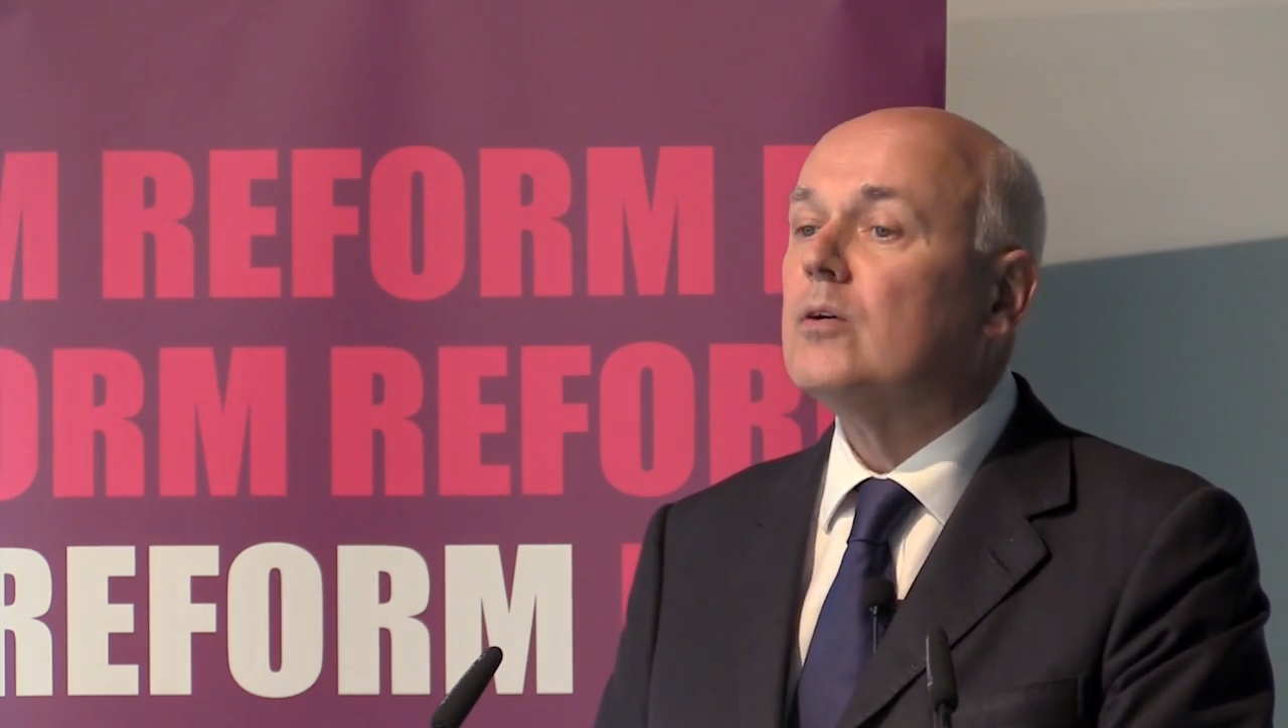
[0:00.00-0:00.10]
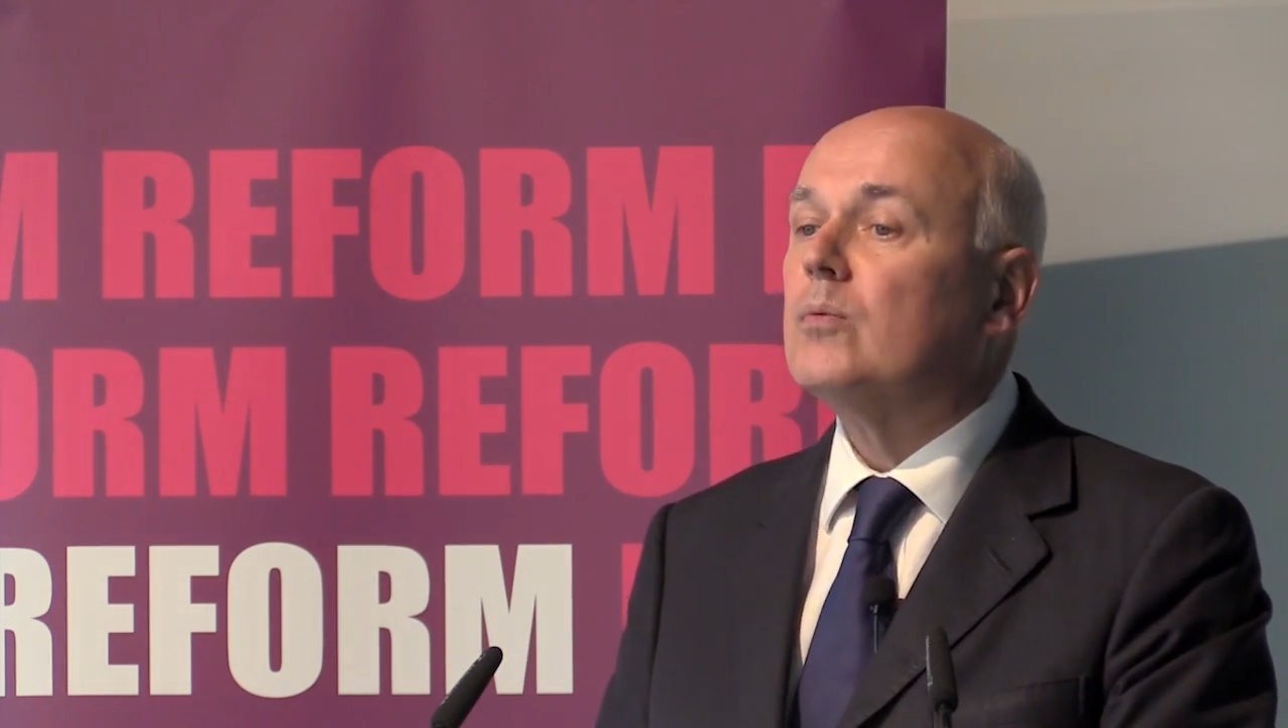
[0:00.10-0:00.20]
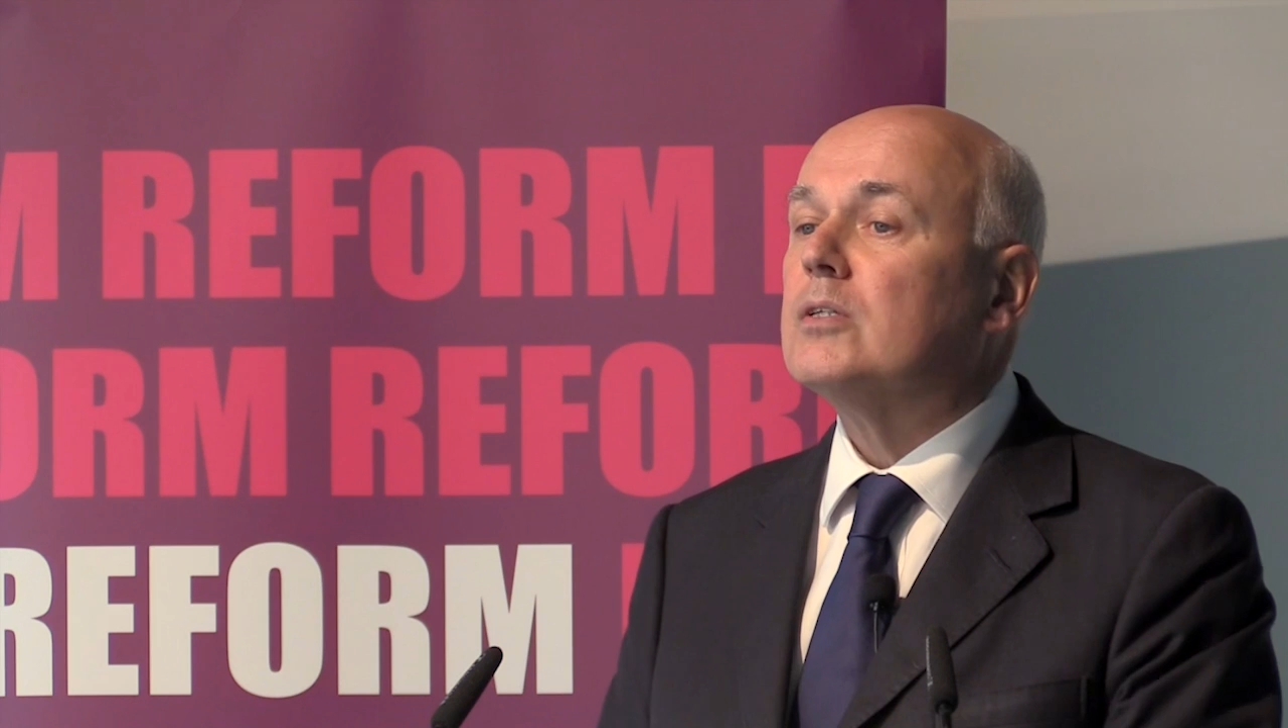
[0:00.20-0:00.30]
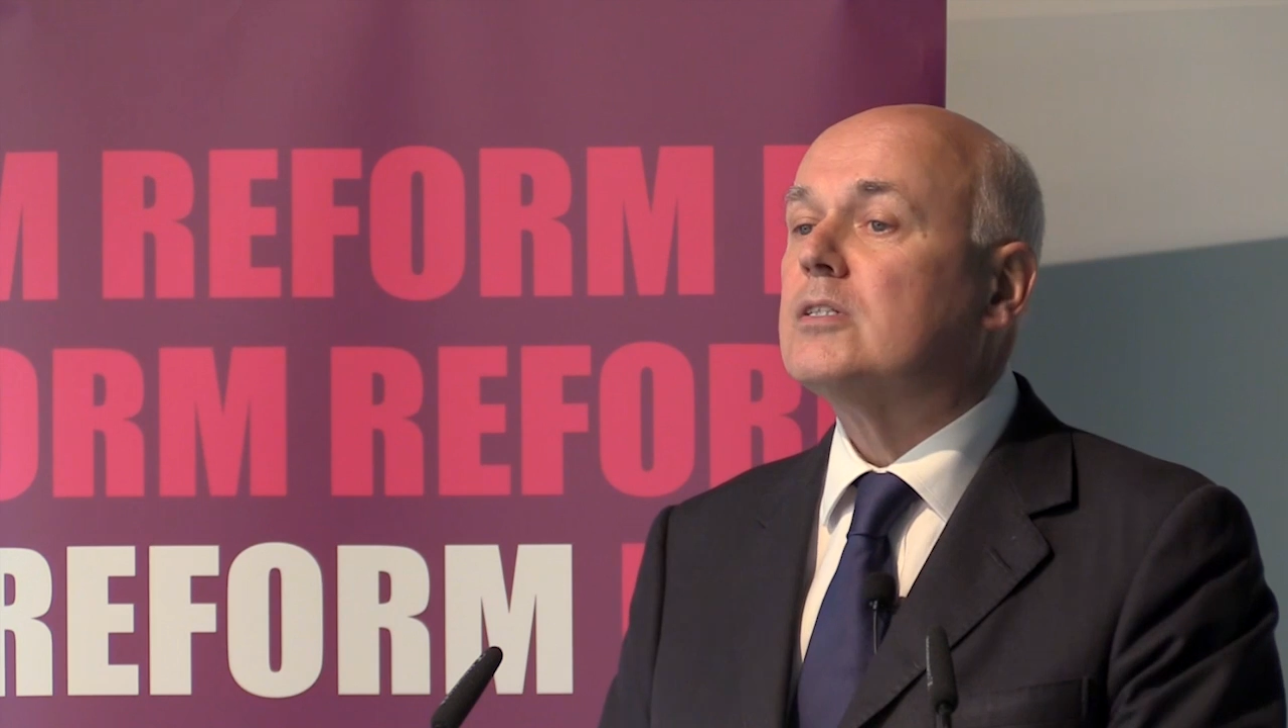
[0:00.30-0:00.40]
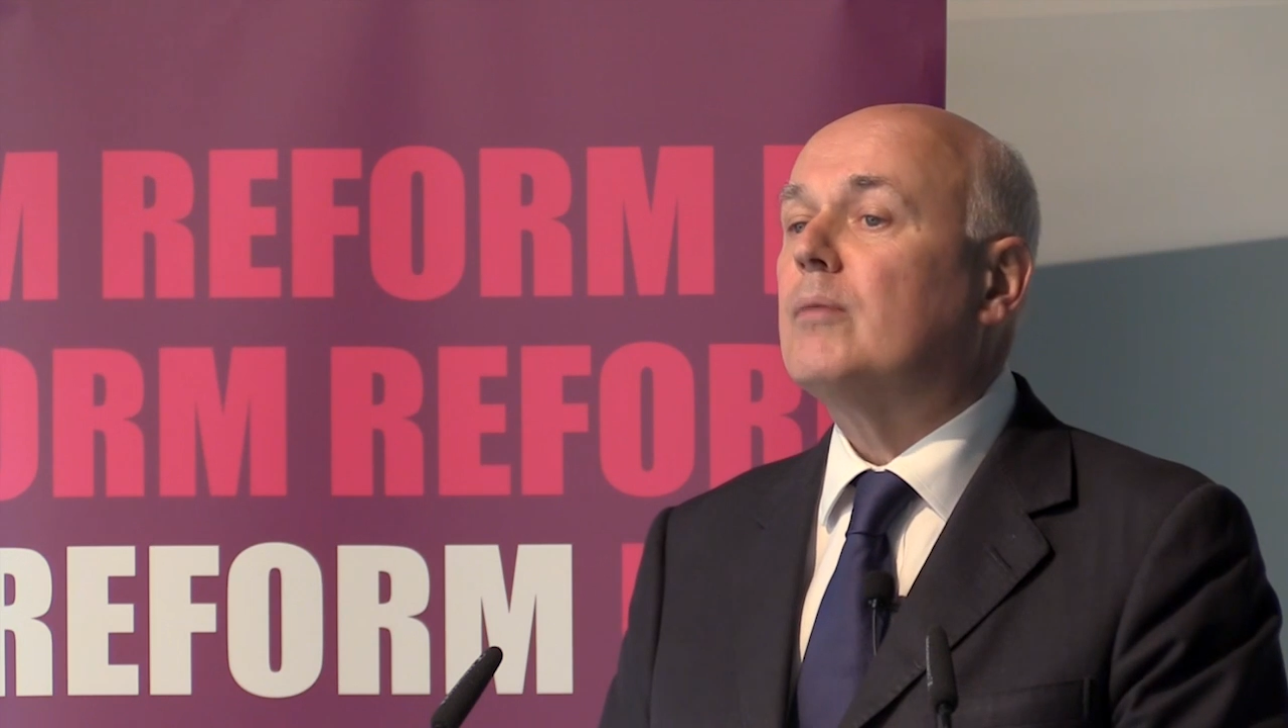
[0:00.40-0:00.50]

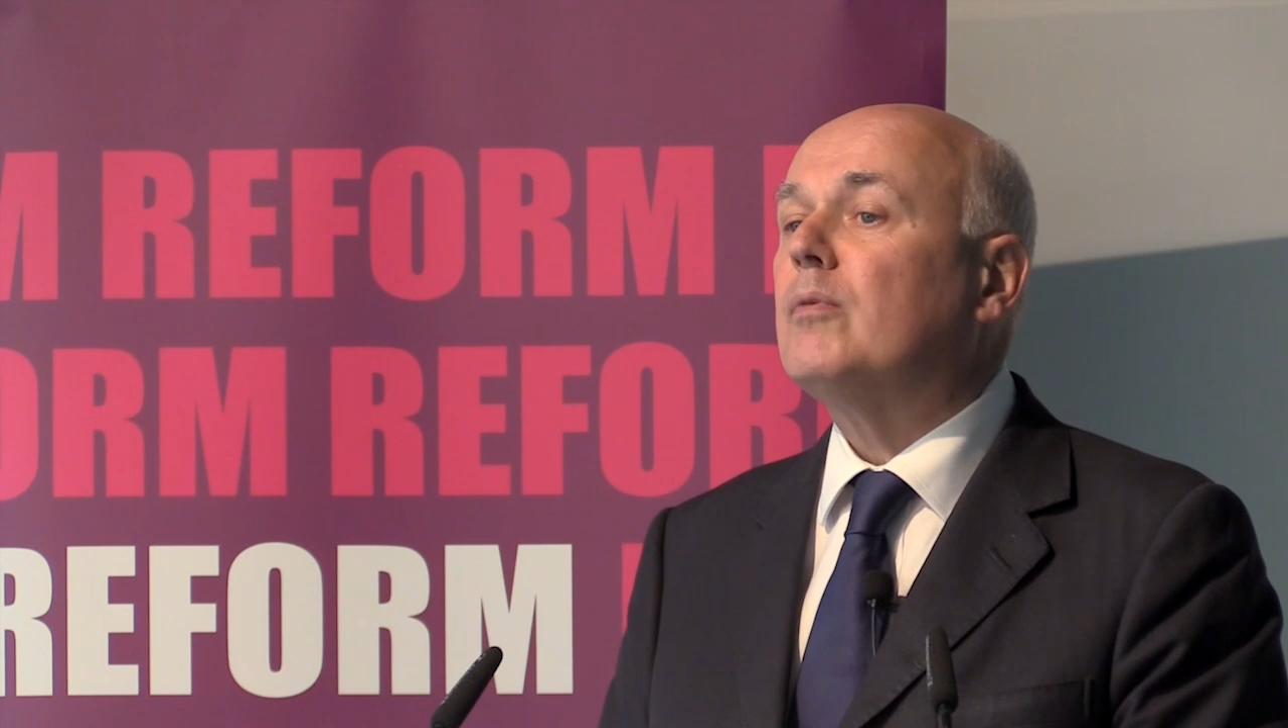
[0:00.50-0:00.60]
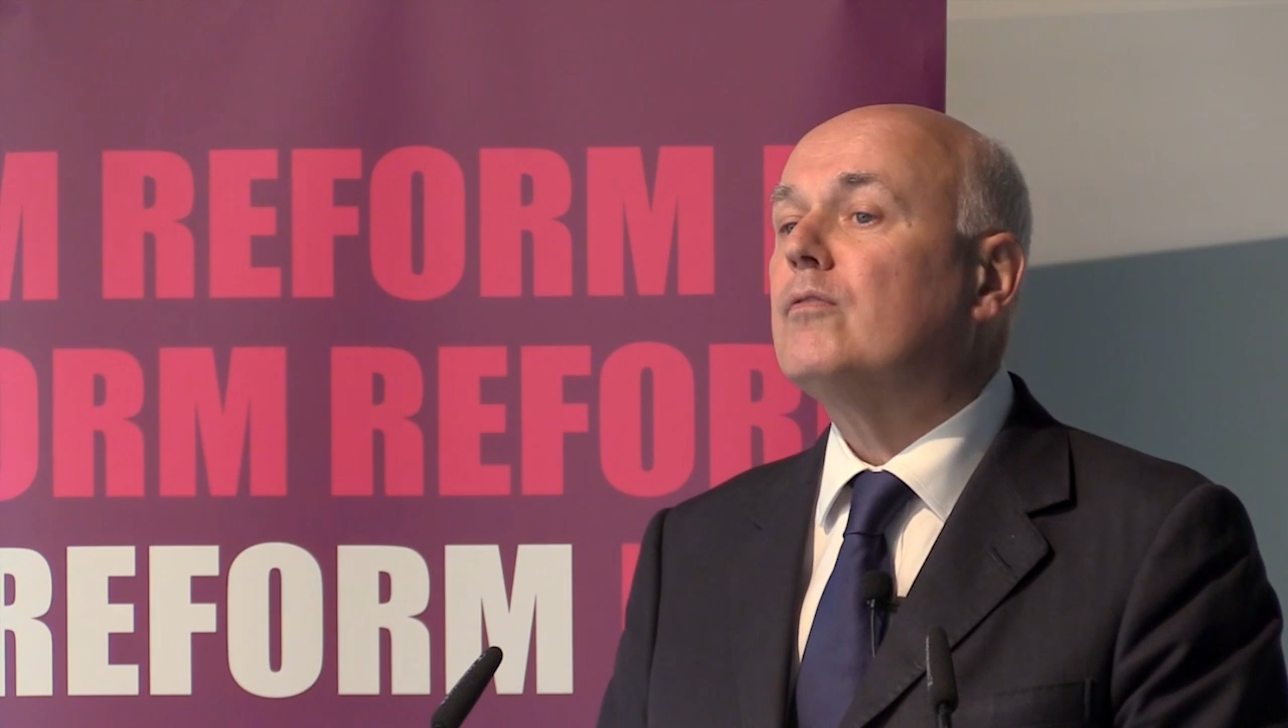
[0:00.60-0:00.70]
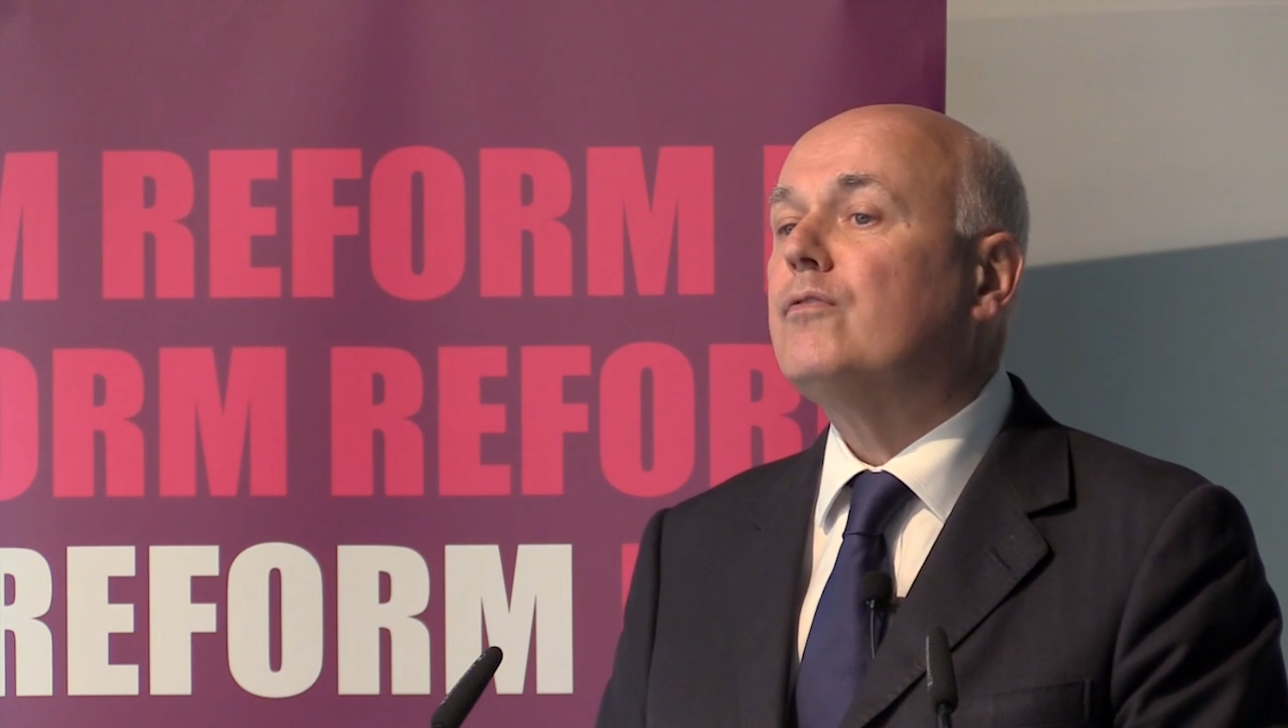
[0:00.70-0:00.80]
when someone